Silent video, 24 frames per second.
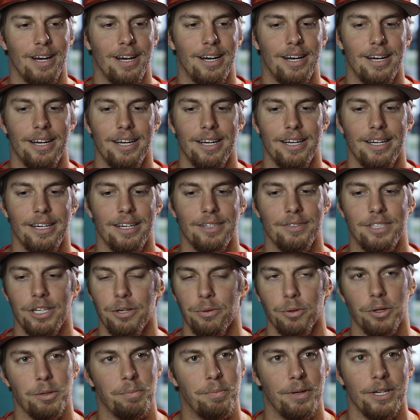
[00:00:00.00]
I
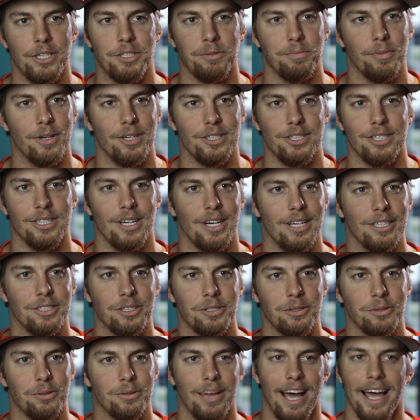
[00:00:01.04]
didn't really pitch much in high
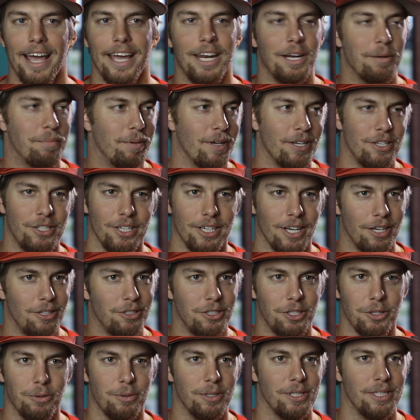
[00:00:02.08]
school. I hated pitching. I
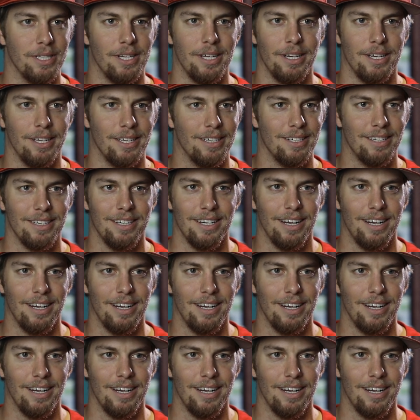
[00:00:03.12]
used to resent it.